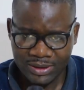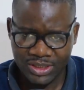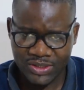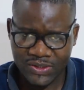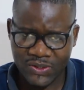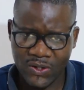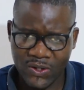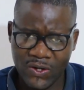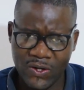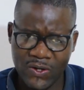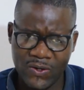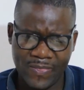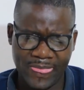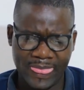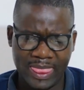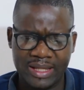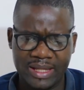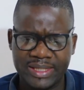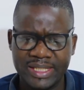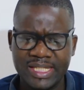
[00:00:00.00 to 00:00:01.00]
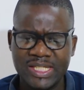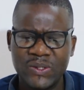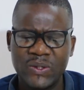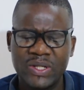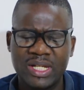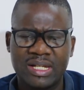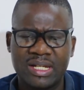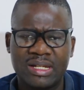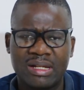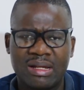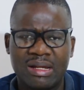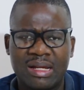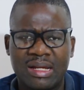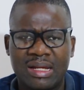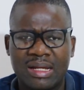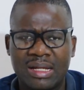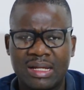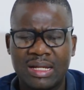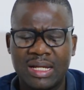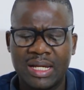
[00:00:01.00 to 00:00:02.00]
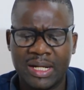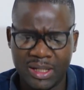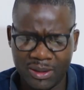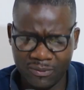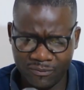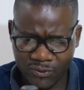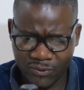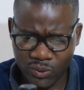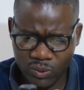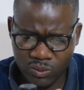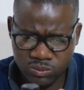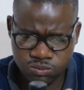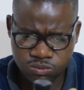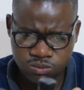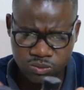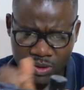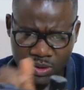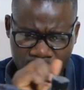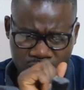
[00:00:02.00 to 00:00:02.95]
So this is not a review.